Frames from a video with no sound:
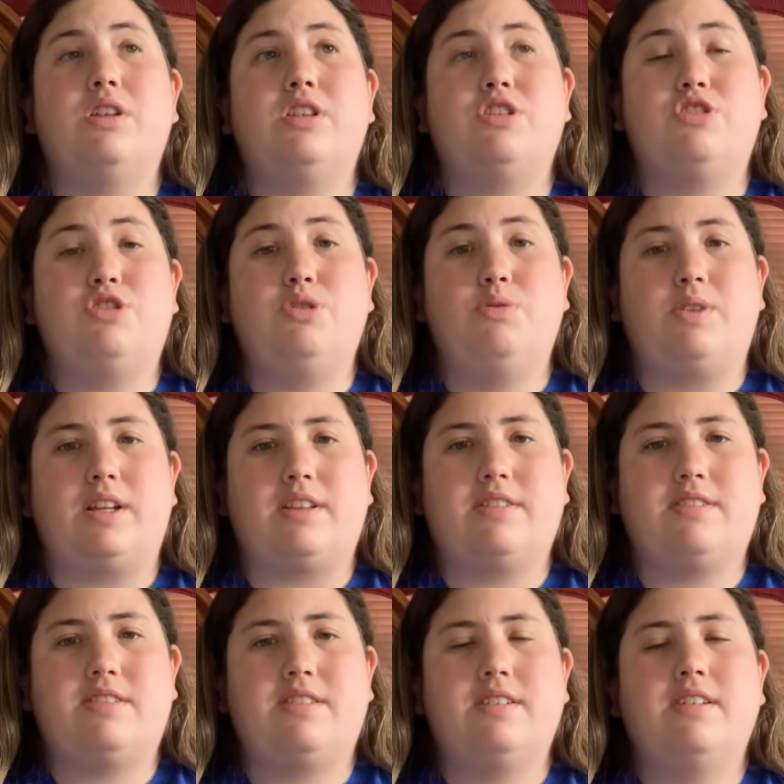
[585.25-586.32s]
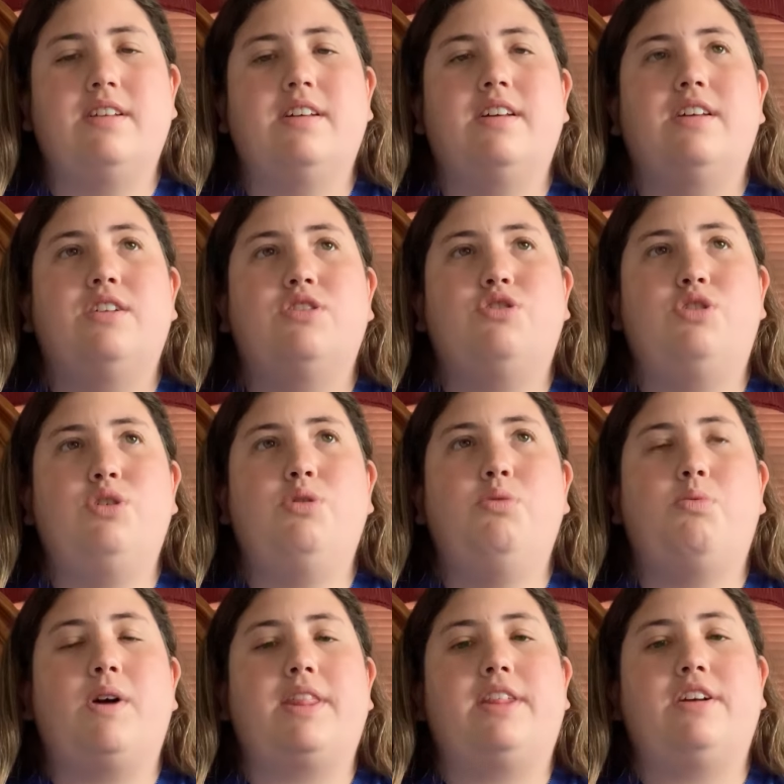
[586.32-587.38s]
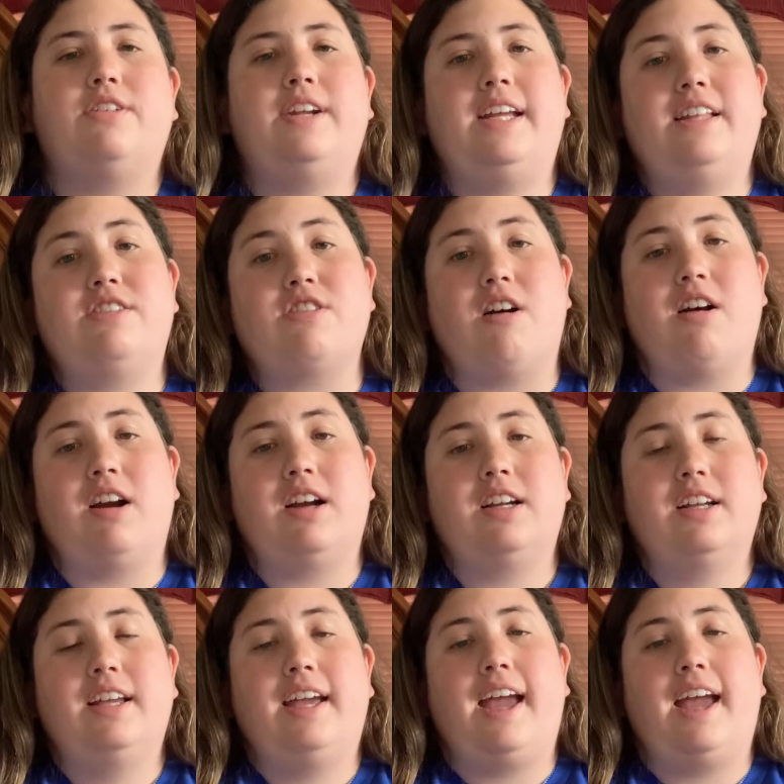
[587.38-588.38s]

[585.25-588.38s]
the students, to what their needs are.